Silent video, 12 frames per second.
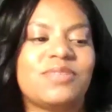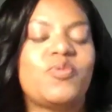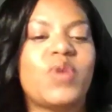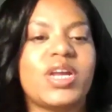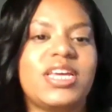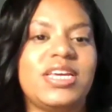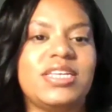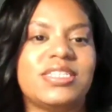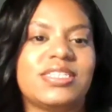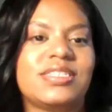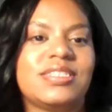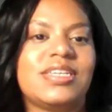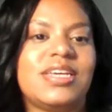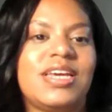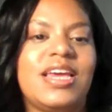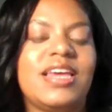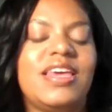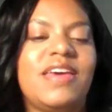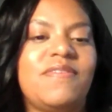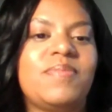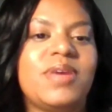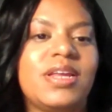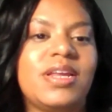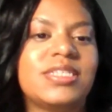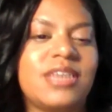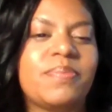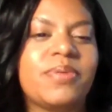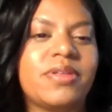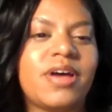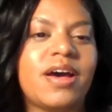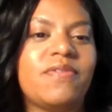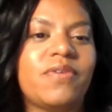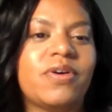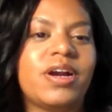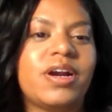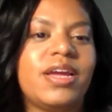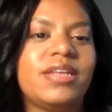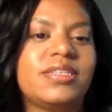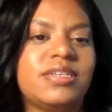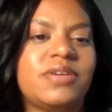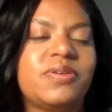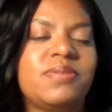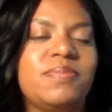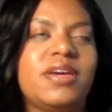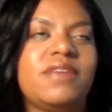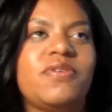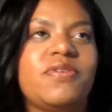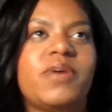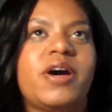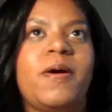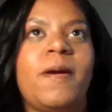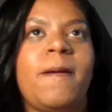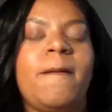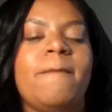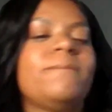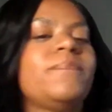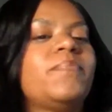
what he's given me an example of or instilled in me, if you will. Yeah.